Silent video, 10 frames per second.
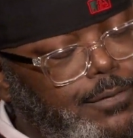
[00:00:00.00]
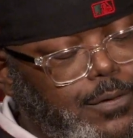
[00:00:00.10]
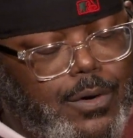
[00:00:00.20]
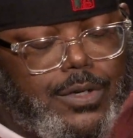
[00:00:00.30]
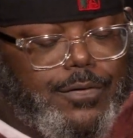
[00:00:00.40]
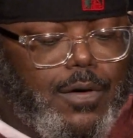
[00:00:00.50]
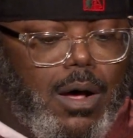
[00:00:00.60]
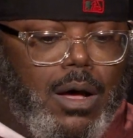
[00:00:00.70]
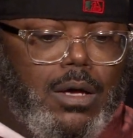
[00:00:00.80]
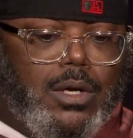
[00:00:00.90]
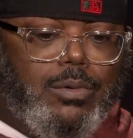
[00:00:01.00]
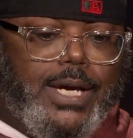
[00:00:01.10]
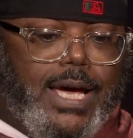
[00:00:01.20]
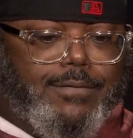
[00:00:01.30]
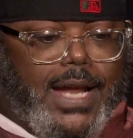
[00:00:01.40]
forward to fall. We
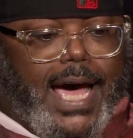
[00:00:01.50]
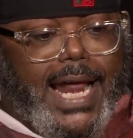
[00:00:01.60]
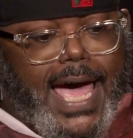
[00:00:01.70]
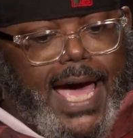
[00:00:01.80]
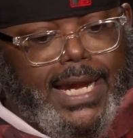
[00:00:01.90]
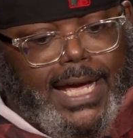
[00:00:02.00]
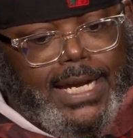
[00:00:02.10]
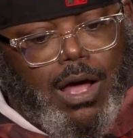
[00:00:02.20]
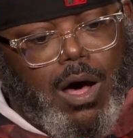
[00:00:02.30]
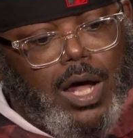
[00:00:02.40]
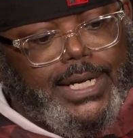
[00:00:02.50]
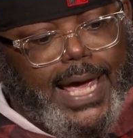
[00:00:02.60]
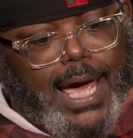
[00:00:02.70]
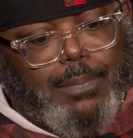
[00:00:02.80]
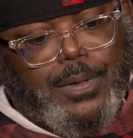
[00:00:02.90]
have not had an
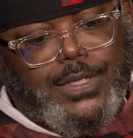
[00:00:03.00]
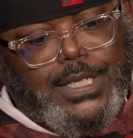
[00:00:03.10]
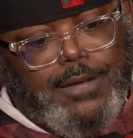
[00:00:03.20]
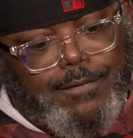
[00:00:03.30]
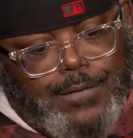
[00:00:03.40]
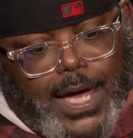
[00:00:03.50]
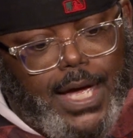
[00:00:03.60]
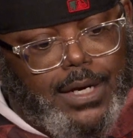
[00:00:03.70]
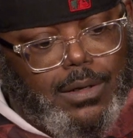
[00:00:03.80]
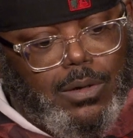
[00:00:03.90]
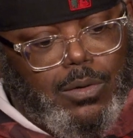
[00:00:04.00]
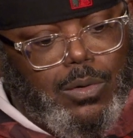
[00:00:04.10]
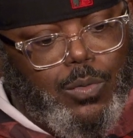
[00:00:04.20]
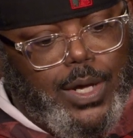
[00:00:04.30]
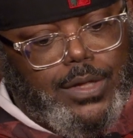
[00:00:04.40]
on-campus event
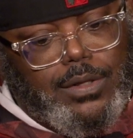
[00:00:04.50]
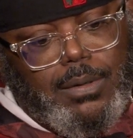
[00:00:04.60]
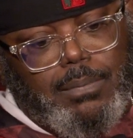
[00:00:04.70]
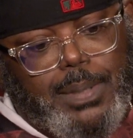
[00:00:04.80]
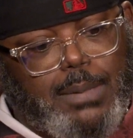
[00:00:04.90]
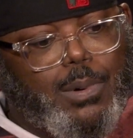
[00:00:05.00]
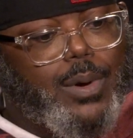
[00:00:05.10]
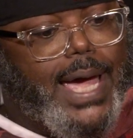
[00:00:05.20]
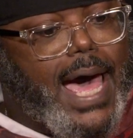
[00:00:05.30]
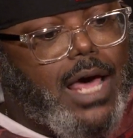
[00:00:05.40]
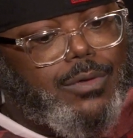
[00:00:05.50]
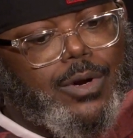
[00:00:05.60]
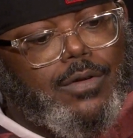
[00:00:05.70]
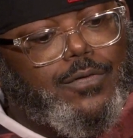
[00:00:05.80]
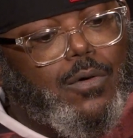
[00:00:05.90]
with people
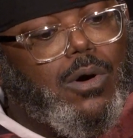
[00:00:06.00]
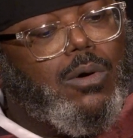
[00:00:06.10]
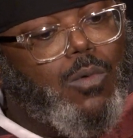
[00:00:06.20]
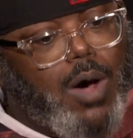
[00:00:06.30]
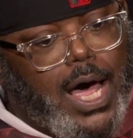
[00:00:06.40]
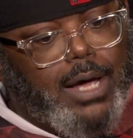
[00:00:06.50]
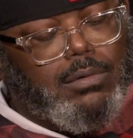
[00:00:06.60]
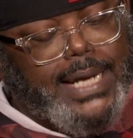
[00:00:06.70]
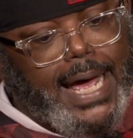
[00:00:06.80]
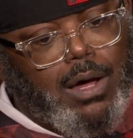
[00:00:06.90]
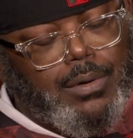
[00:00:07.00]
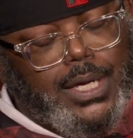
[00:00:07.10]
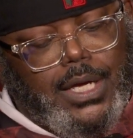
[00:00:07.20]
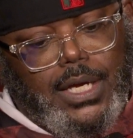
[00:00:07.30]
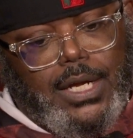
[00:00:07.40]
gathering for a while now.
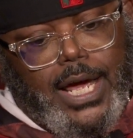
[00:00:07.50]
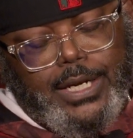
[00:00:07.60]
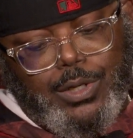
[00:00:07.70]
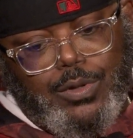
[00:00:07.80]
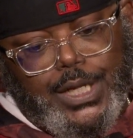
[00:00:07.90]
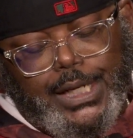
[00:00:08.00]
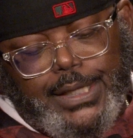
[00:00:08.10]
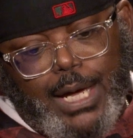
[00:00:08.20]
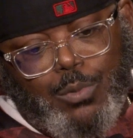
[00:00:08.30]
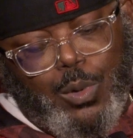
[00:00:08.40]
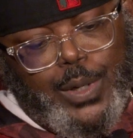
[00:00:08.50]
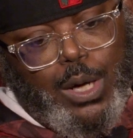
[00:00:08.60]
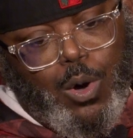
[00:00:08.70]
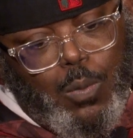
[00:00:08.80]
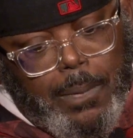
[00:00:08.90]
And I do think that when we
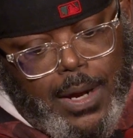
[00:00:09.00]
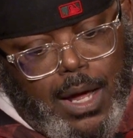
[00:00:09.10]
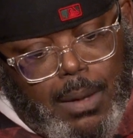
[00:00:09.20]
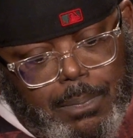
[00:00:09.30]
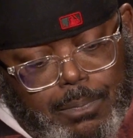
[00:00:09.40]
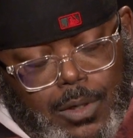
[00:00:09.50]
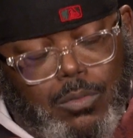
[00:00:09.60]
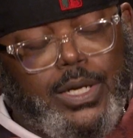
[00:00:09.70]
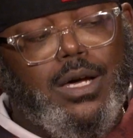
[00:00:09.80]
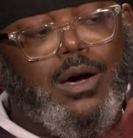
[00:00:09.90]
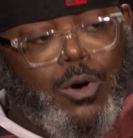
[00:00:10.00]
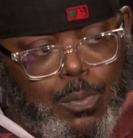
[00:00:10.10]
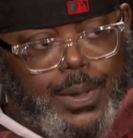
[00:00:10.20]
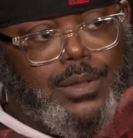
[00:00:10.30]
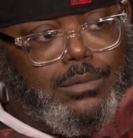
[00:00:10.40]
open up, we gonna
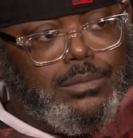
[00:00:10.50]
open,